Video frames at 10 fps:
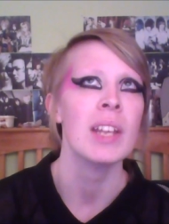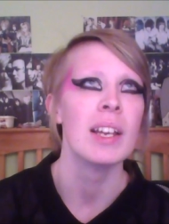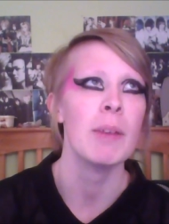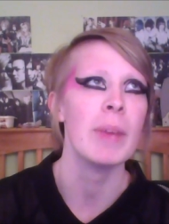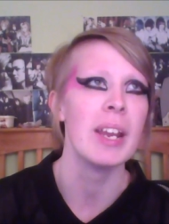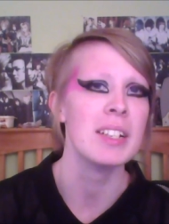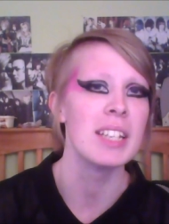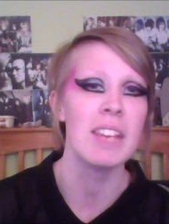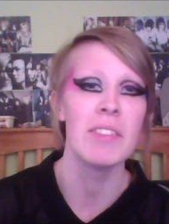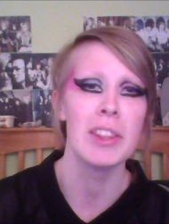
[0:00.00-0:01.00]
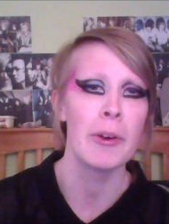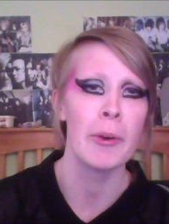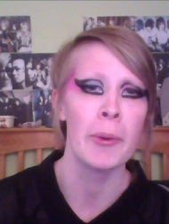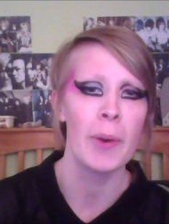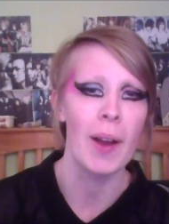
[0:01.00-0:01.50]
It means even
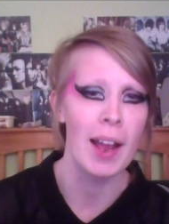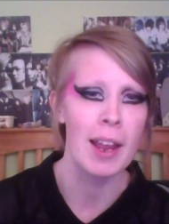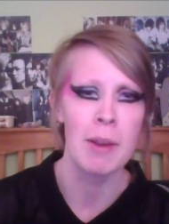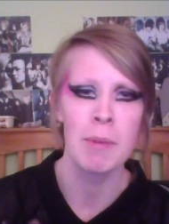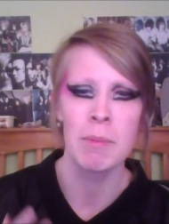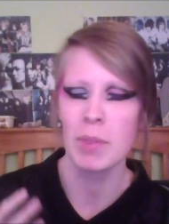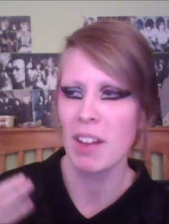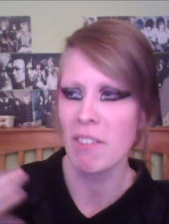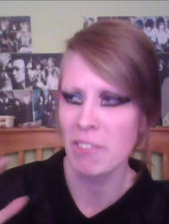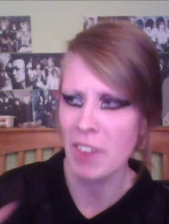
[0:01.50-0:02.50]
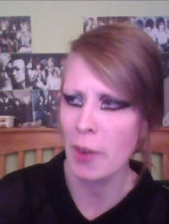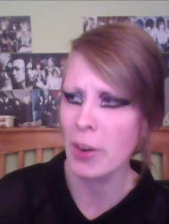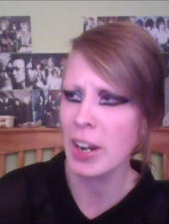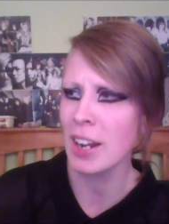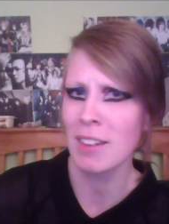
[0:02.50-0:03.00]
though I am
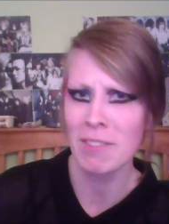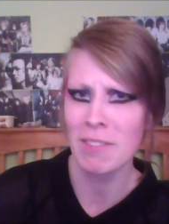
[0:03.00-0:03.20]
very,